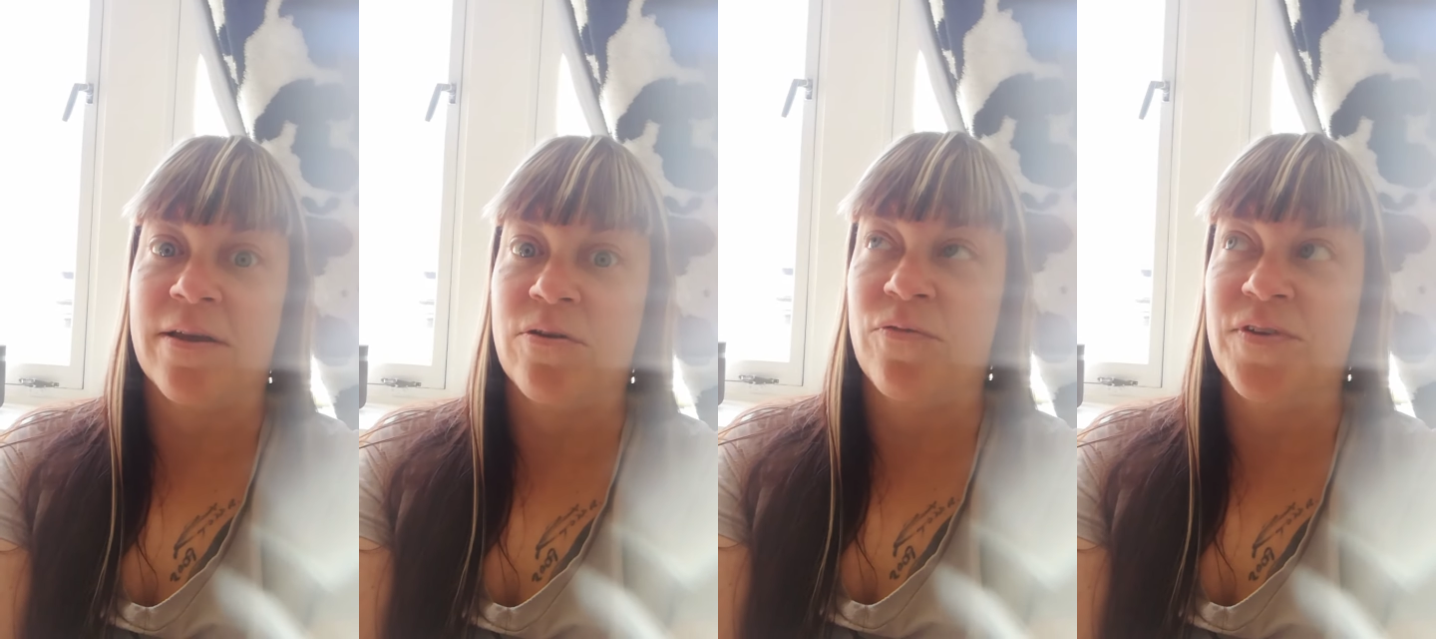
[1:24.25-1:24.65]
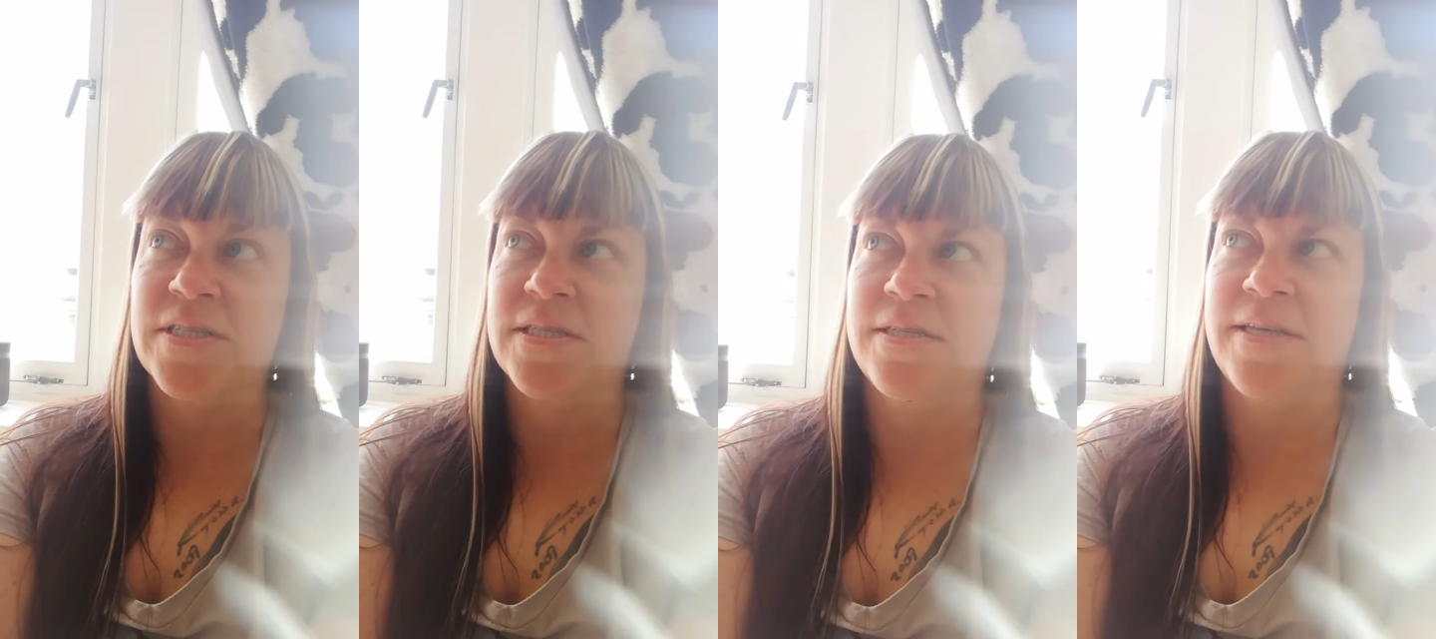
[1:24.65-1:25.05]
I don't know if
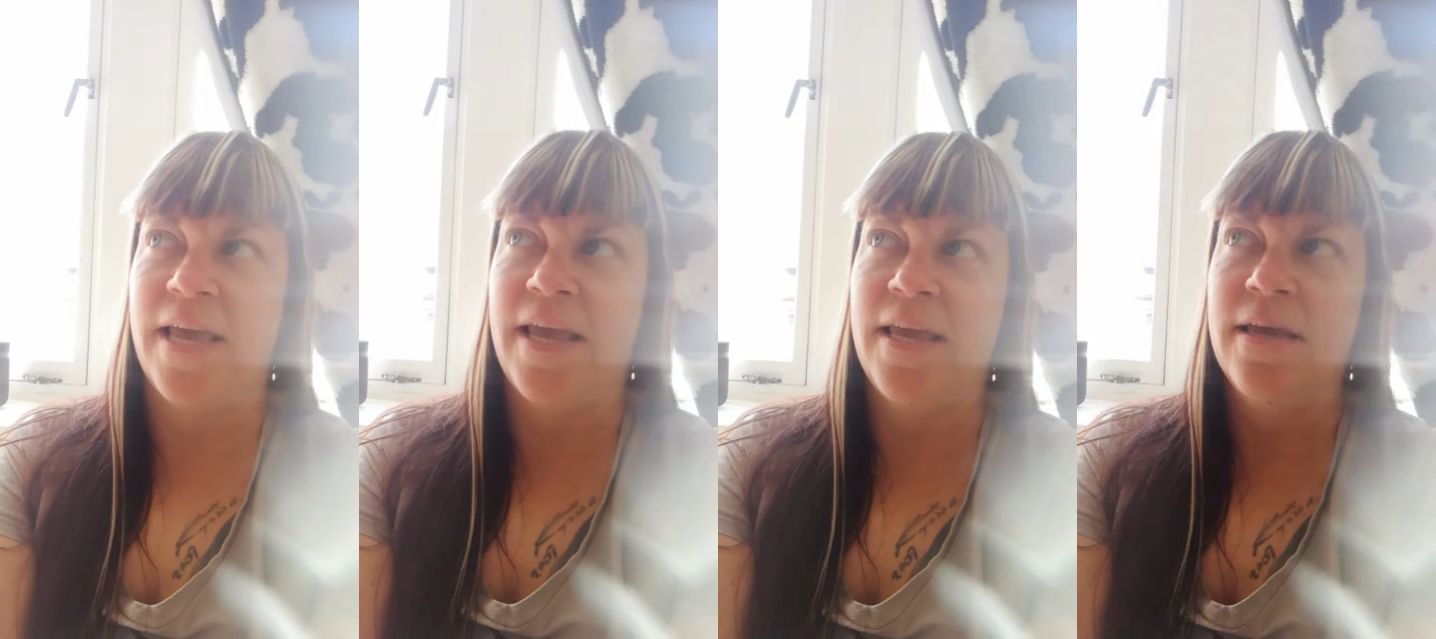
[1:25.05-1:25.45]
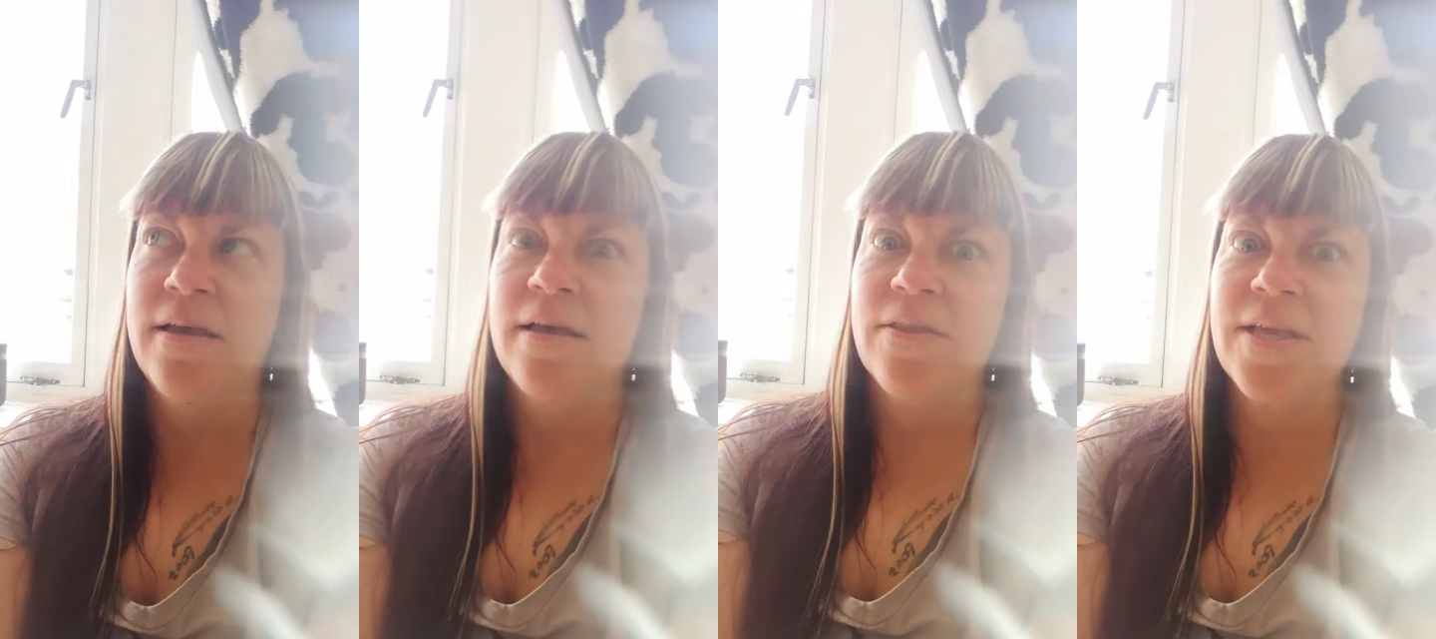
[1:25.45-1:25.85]
it's today.
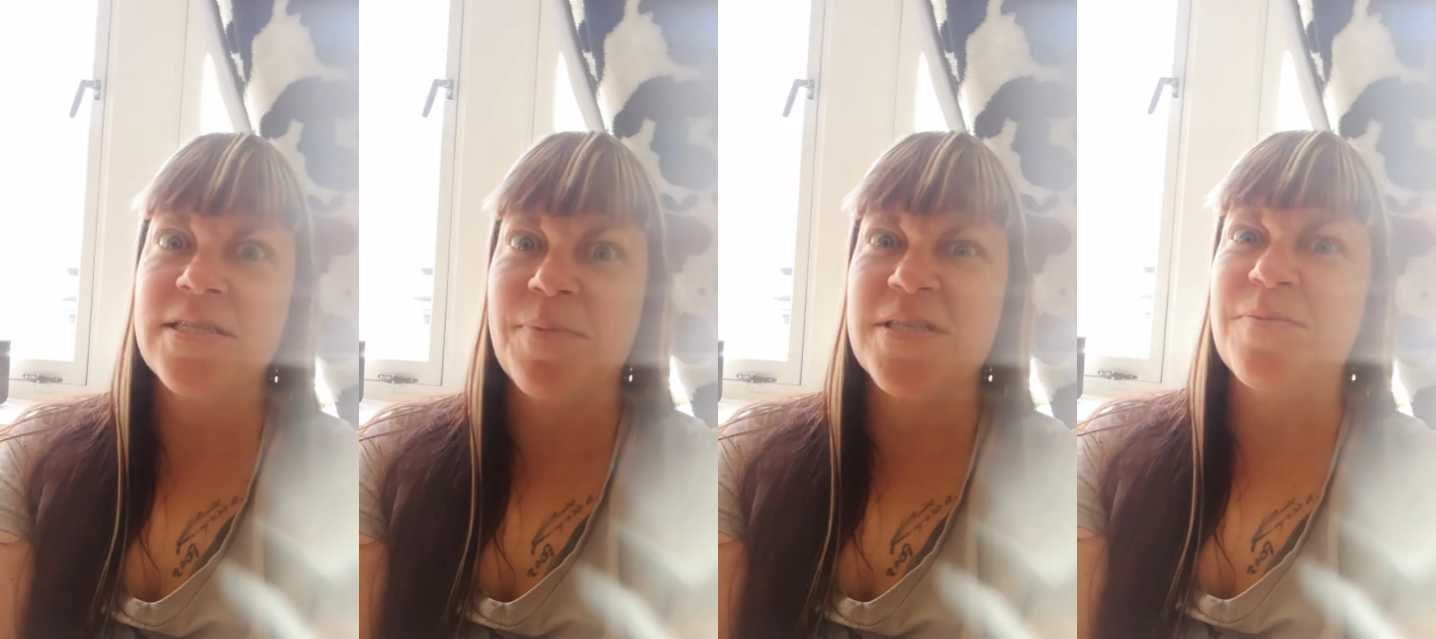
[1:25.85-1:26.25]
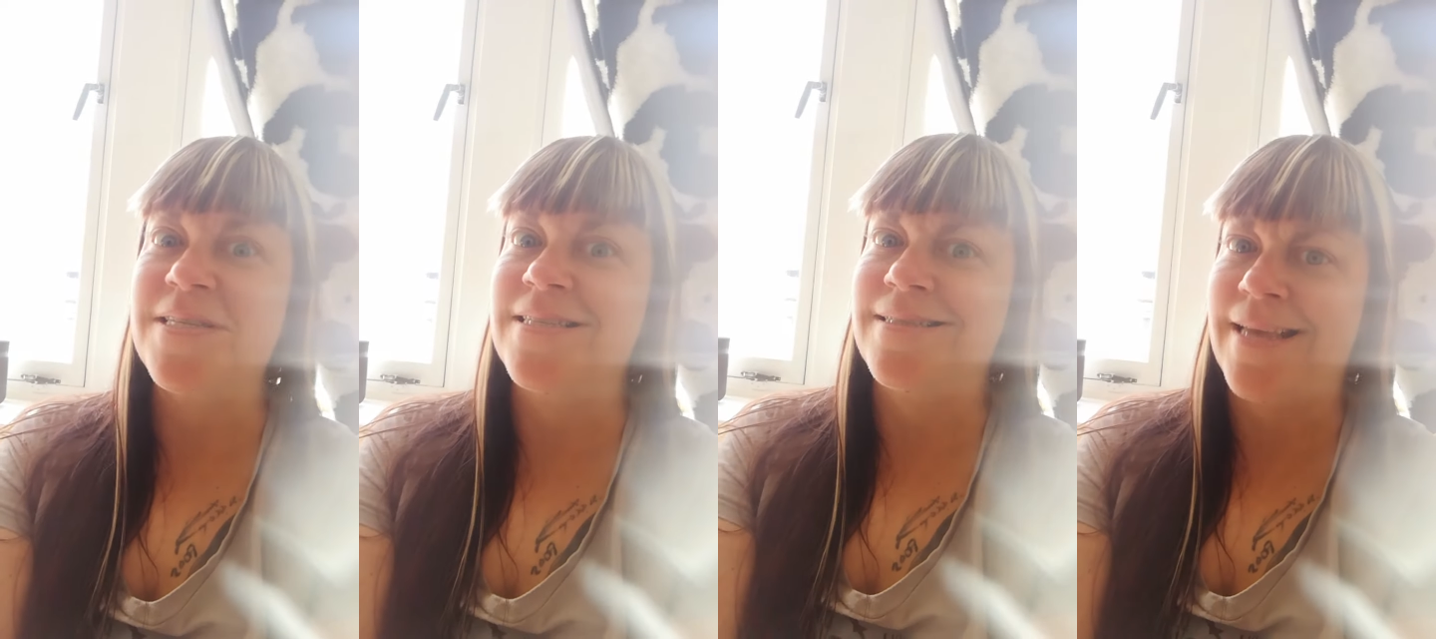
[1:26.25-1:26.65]
I think it's meant to be
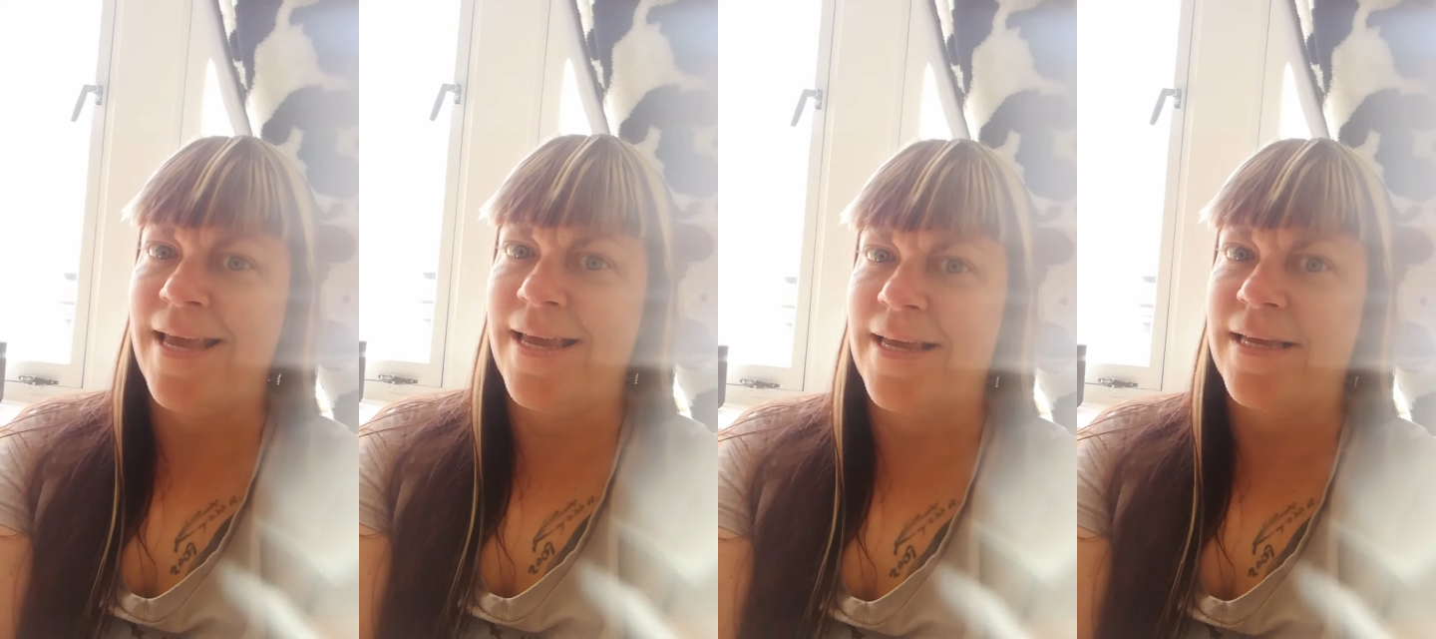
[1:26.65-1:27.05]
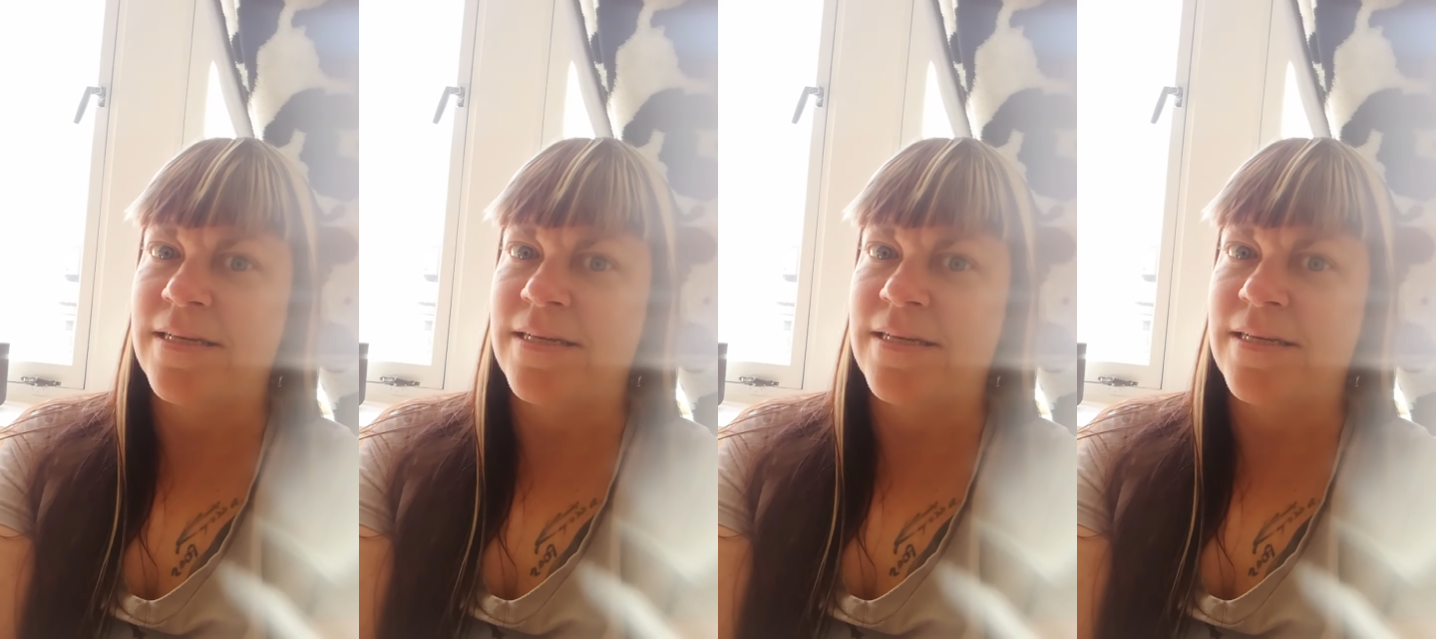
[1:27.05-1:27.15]
today